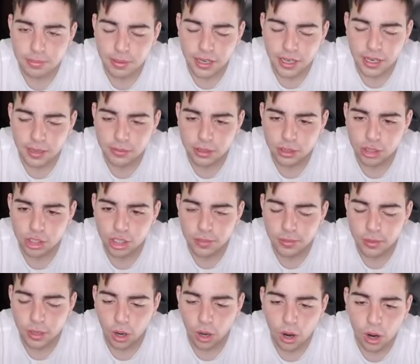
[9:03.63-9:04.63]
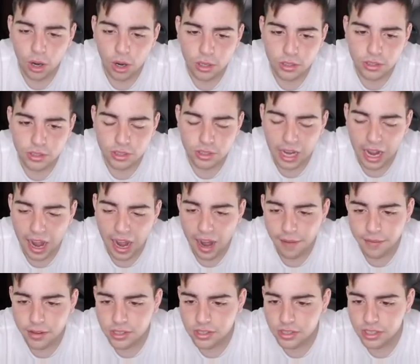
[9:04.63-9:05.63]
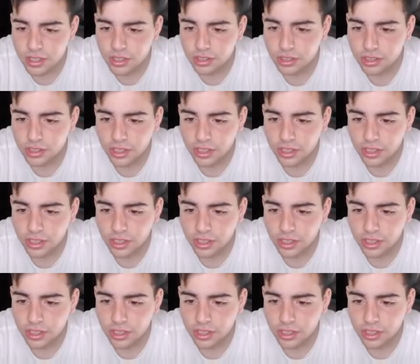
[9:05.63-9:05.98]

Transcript: picking up the cheap cards. Obviously just